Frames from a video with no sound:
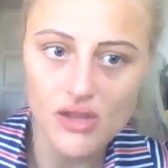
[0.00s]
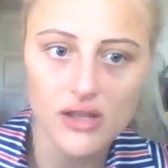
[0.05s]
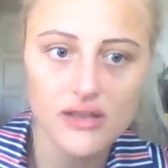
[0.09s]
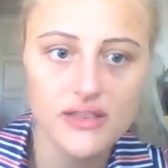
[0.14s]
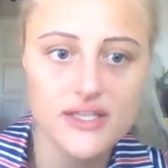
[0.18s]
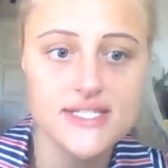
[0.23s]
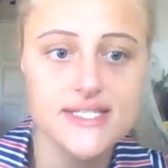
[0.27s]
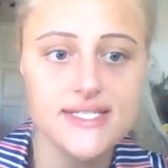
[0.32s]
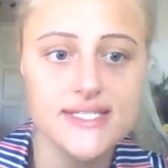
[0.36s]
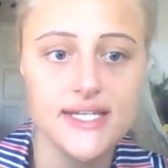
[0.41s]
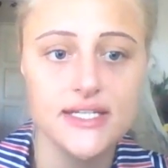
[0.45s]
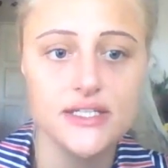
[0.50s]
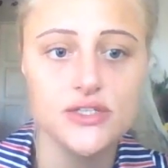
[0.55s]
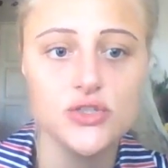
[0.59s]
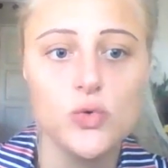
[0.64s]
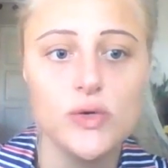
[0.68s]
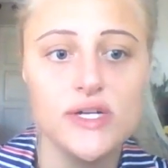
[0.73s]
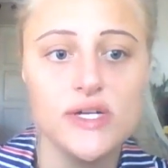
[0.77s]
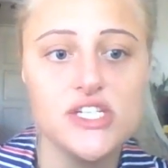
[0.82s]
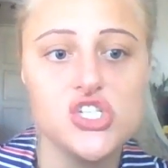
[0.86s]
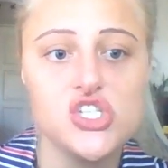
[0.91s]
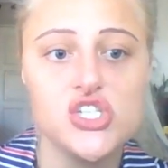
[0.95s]
The second
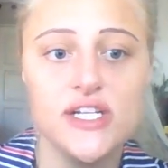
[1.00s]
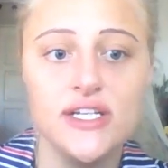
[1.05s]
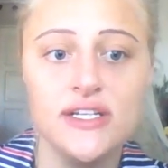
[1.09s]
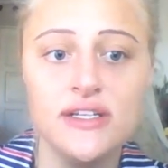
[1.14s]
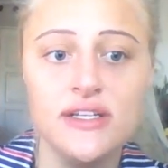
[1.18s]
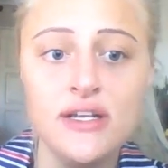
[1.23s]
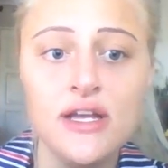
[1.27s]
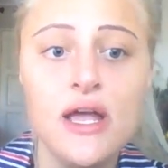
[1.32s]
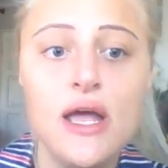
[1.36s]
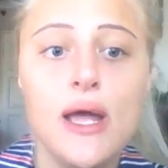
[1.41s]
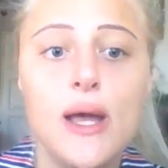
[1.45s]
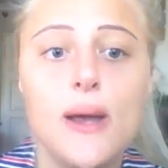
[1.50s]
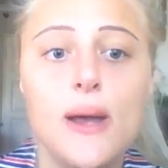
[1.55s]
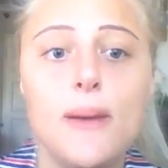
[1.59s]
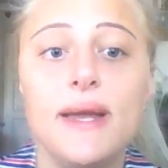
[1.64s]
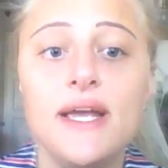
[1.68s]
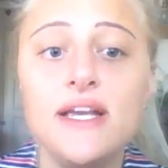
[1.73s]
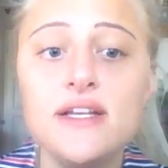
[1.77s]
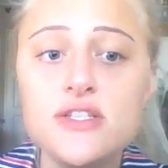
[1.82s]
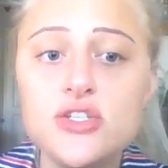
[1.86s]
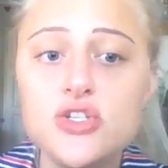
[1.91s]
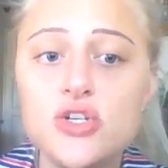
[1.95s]
question,
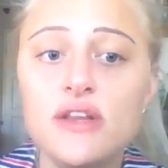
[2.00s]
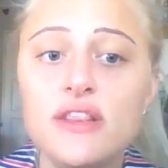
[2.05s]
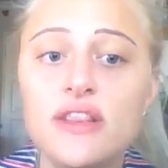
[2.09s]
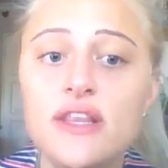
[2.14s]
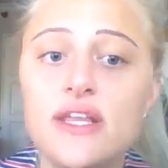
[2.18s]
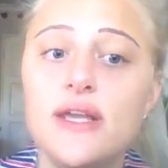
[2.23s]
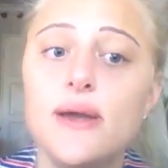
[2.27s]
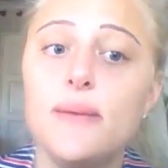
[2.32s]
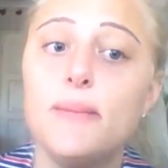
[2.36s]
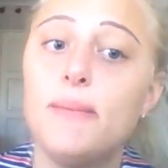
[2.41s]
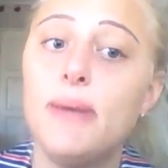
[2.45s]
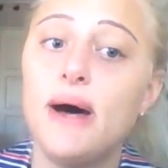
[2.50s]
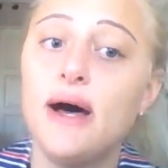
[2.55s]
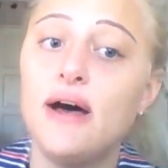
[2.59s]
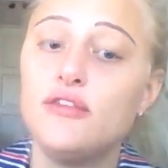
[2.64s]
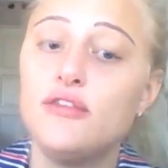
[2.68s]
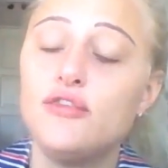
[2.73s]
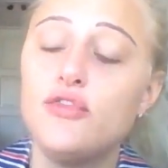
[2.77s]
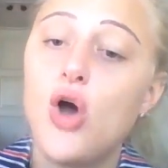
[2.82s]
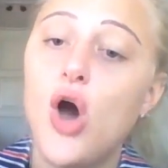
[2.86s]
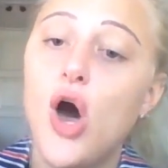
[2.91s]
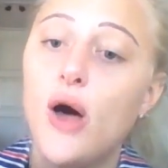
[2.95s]
based on the
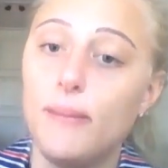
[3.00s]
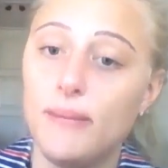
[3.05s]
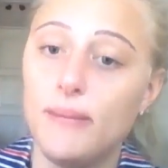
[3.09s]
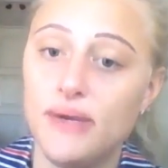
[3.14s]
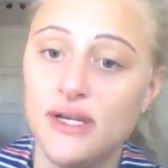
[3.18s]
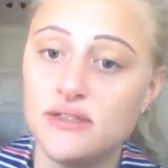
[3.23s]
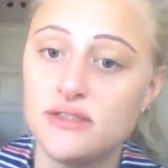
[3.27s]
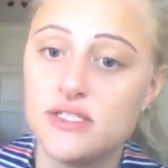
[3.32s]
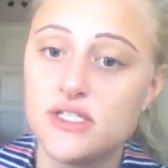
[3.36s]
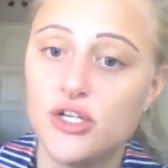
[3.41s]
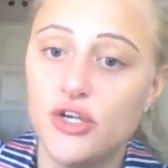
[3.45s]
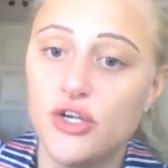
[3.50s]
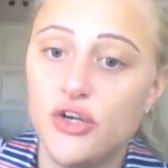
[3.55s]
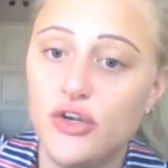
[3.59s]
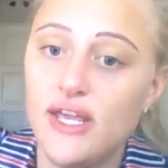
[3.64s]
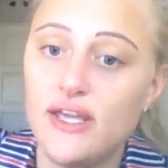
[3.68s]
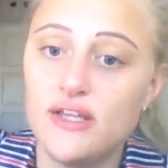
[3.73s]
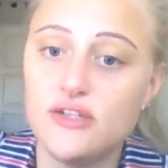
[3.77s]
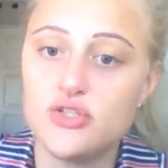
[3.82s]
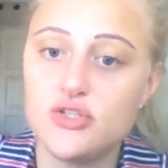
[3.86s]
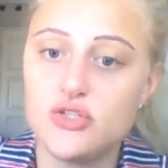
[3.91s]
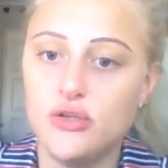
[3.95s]
above comment.
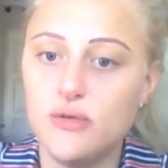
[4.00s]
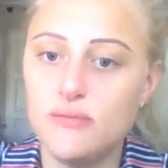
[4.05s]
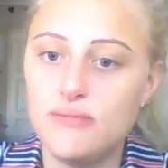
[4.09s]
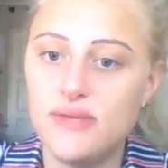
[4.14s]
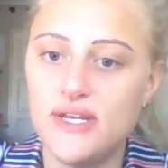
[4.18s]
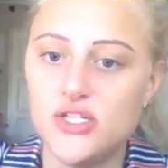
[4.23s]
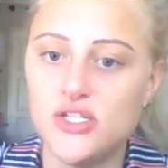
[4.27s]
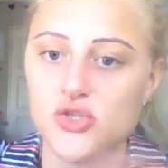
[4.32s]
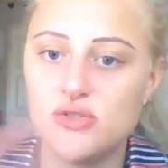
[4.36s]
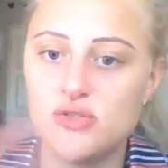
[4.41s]
Okay, so you made your